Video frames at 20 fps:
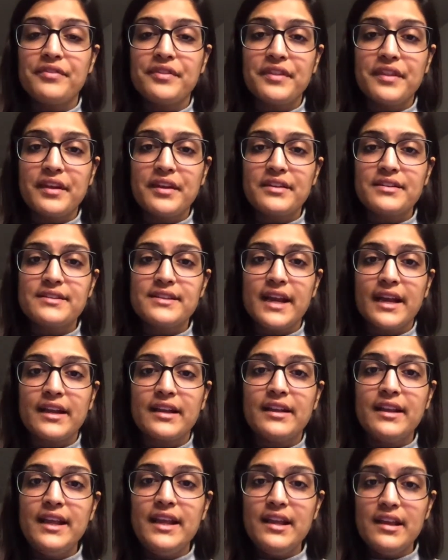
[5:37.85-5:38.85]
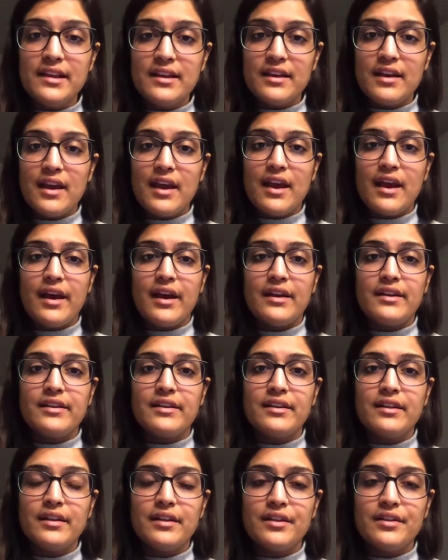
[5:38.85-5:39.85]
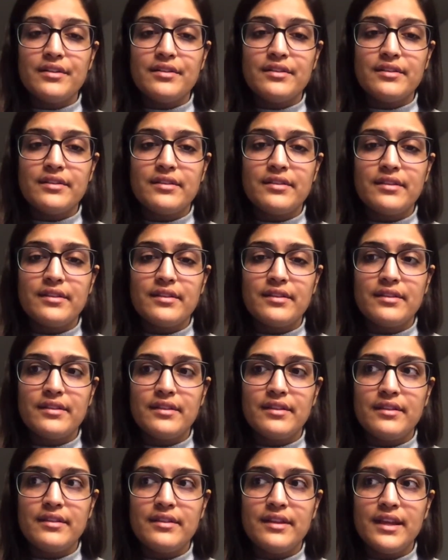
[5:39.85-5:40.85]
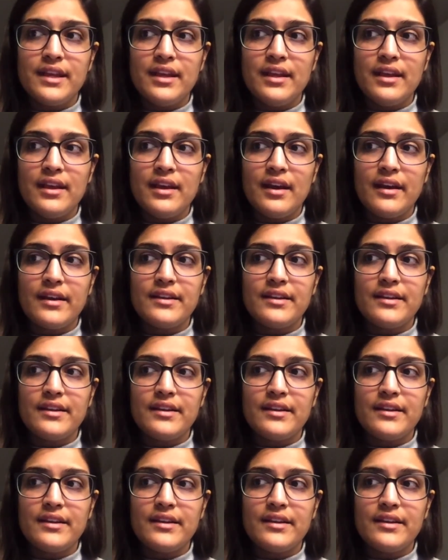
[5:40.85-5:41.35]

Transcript: the technique and the